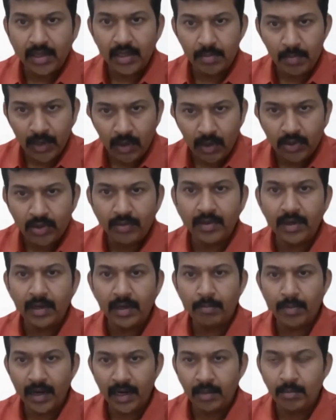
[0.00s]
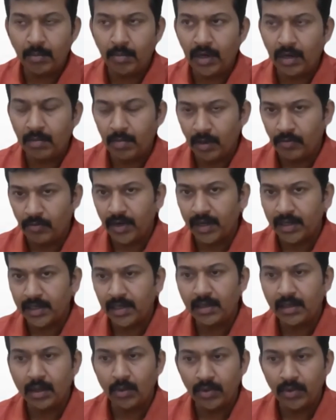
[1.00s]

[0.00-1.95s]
just because of the tympanic membrane perforation.